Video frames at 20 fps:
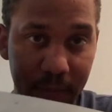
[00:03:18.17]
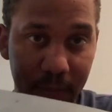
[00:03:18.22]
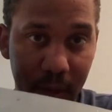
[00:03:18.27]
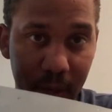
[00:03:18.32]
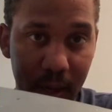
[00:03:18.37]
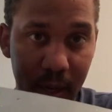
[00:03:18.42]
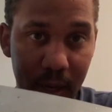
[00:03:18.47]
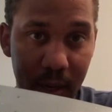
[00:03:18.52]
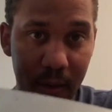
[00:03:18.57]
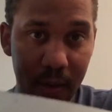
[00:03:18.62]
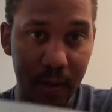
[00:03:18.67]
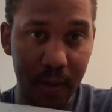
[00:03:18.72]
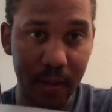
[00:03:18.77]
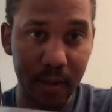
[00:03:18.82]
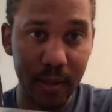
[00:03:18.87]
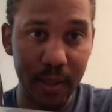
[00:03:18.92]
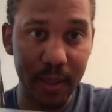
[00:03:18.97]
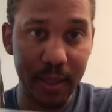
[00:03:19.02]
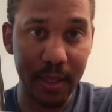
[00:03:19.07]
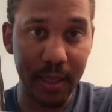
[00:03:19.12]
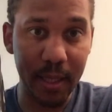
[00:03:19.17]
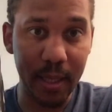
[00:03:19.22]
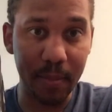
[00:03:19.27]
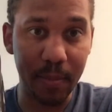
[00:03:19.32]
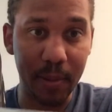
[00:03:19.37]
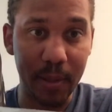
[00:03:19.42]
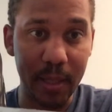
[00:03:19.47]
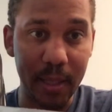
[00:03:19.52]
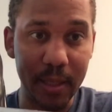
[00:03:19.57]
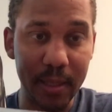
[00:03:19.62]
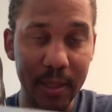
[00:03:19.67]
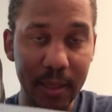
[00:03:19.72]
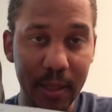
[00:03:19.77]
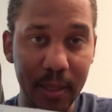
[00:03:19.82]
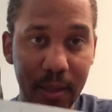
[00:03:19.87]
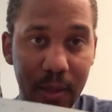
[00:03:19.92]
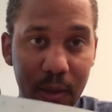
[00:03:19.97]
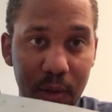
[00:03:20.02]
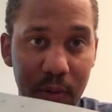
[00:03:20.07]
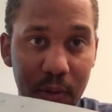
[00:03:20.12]
very hard to get
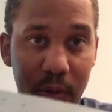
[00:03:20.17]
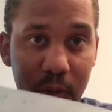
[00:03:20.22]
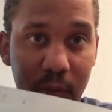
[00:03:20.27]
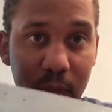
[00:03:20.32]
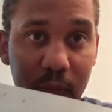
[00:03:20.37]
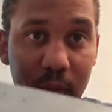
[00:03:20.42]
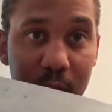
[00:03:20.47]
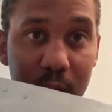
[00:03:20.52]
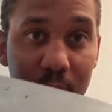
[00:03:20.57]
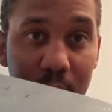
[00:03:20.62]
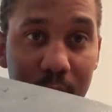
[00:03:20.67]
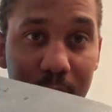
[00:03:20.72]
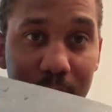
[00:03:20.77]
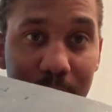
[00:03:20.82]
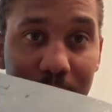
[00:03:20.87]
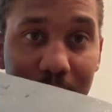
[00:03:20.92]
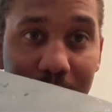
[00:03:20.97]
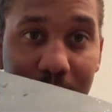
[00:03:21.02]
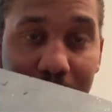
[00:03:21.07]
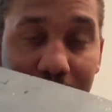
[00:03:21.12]
plastic coated foam